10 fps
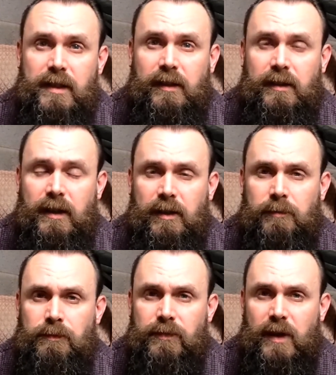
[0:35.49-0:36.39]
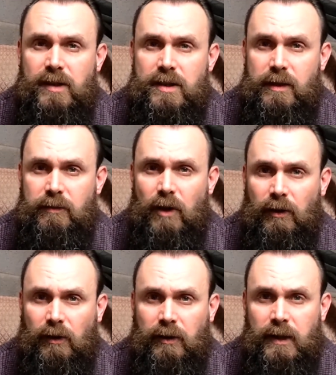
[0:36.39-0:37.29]
and things that have
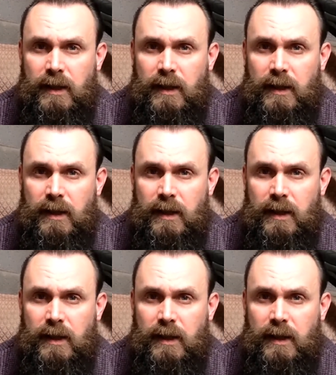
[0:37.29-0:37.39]
gone on